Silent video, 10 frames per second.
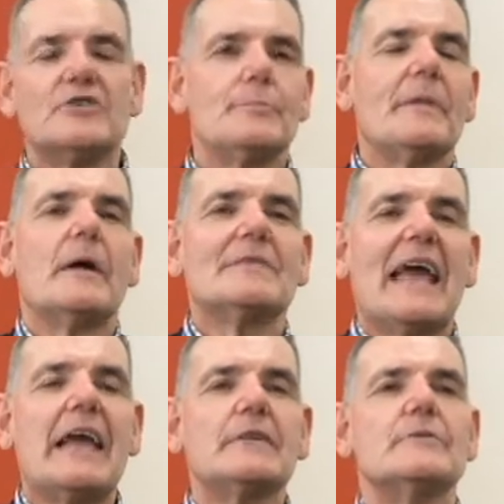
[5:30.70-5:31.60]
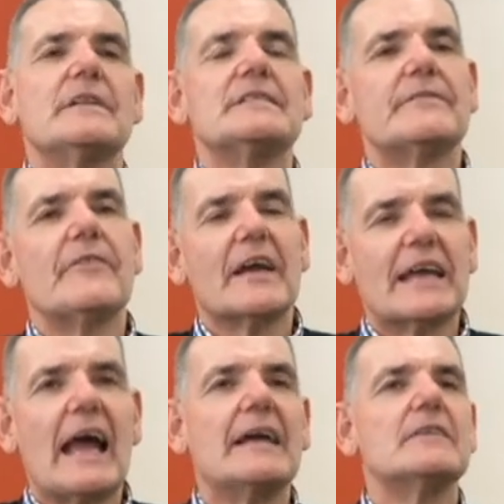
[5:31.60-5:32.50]
I should be able to handle this. If
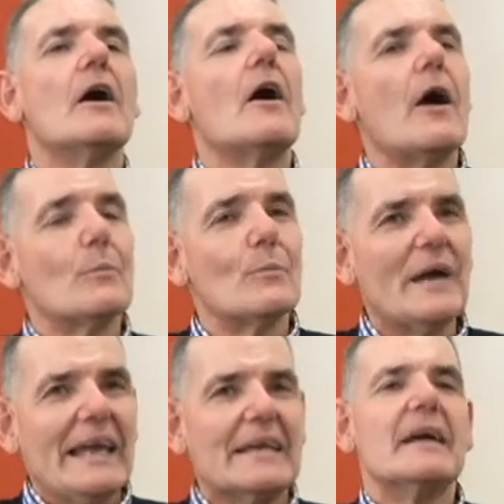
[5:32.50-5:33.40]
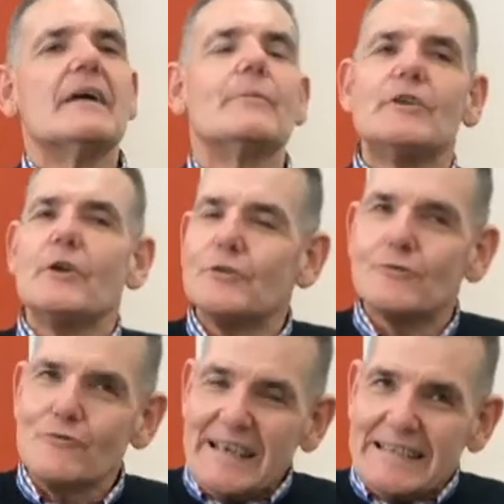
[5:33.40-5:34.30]
I can't, I'm weak. If we
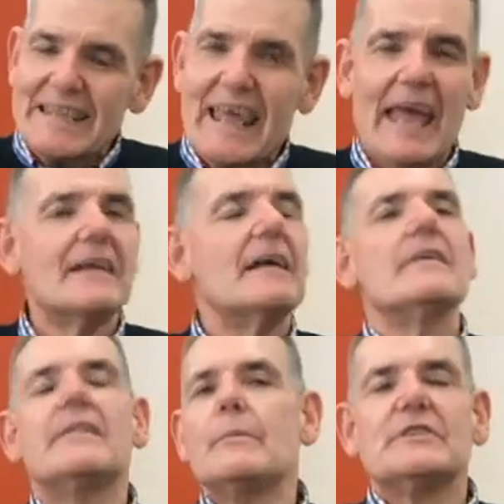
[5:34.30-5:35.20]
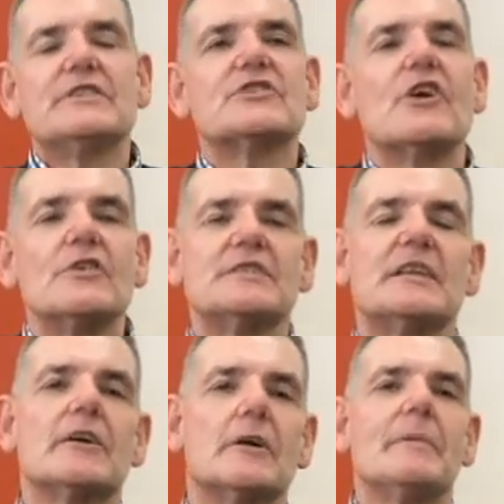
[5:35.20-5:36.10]
don't address that, then we're just
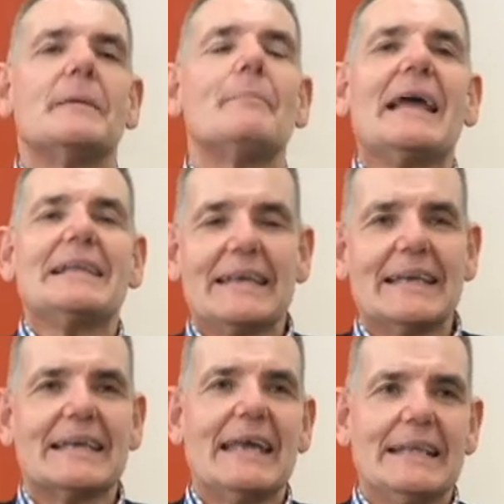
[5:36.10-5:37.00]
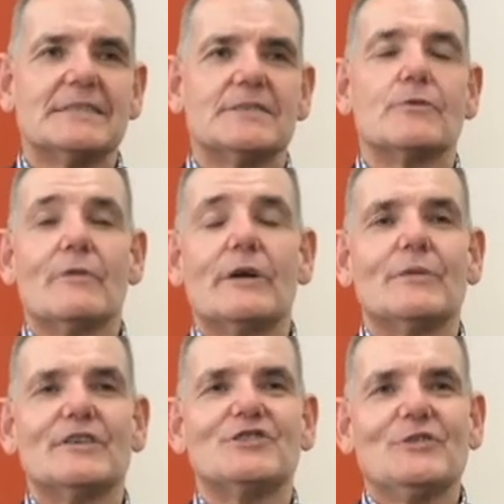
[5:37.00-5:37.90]
constantly going to be battling against the
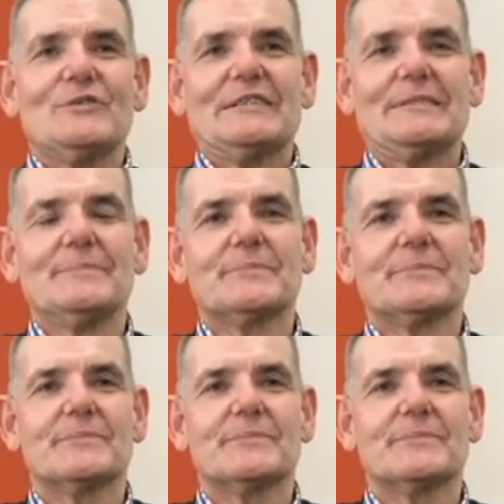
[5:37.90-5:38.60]
real issues.